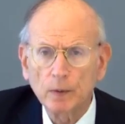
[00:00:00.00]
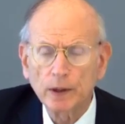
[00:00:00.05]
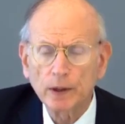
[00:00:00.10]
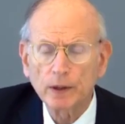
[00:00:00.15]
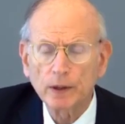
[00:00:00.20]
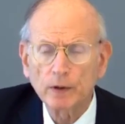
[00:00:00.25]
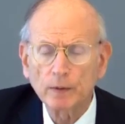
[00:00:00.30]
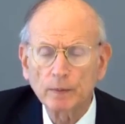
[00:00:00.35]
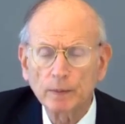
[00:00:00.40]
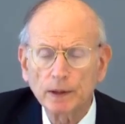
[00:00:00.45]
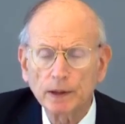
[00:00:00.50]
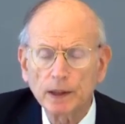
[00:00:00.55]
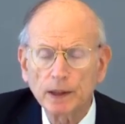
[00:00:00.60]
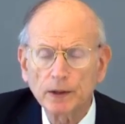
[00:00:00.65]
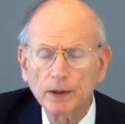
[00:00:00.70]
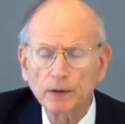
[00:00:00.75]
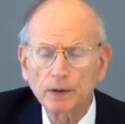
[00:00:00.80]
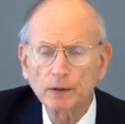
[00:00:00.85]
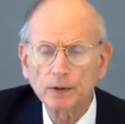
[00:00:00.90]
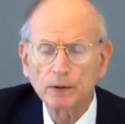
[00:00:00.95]
We know the
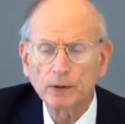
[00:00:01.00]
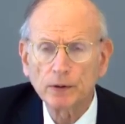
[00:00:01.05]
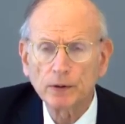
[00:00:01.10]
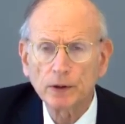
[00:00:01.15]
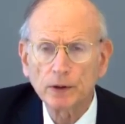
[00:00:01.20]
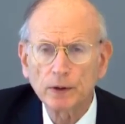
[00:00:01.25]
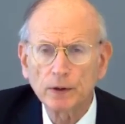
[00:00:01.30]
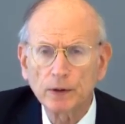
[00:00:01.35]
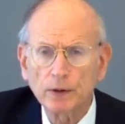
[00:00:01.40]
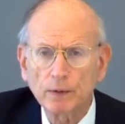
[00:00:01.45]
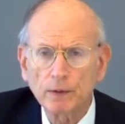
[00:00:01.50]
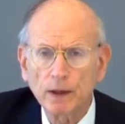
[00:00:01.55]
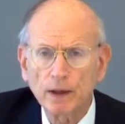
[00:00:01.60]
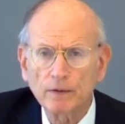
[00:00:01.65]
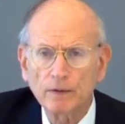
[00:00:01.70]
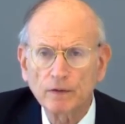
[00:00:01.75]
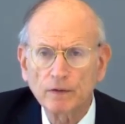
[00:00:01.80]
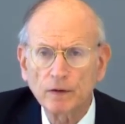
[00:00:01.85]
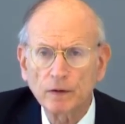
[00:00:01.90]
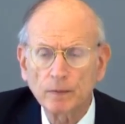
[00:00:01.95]
potential nuclear
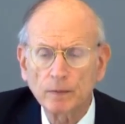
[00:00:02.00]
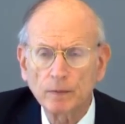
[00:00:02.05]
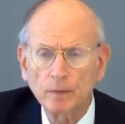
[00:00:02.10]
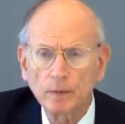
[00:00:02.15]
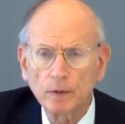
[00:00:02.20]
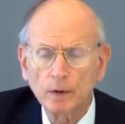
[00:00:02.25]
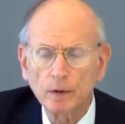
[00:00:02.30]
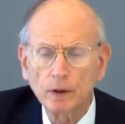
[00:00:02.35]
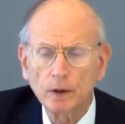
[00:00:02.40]
threat from